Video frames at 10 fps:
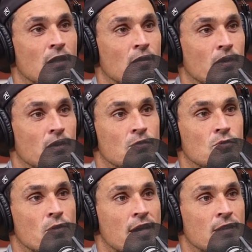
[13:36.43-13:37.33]
and it would have
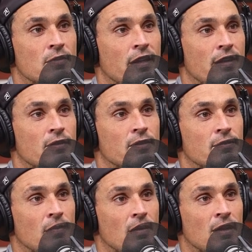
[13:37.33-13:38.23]
dragged him down,
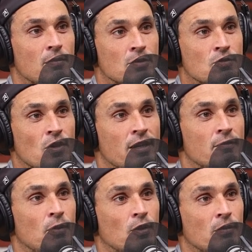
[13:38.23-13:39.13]
and maybe he was trying
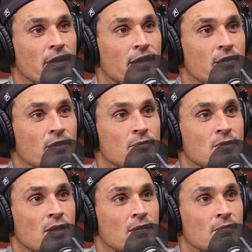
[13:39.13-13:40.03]
to pull him down and
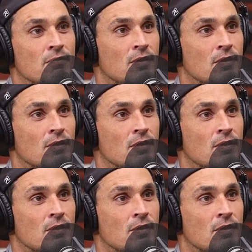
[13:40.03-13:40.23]
say